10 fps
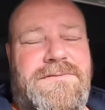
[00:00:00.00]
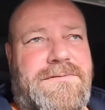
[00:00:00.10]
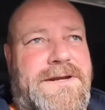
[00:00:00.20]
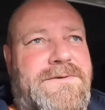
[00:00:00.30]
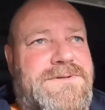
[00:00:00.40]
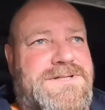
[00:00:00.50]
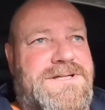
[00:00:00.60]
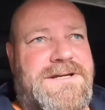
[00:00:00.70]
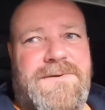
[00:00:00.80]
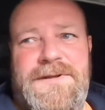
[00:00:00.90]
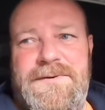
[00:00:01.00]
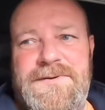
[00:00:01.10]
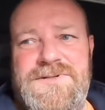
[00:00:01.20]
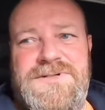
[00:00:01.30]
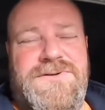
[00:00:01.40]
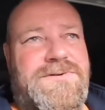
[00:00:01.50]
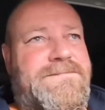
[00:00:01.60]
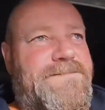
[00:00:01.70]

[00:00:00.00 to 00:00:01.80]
when it was done.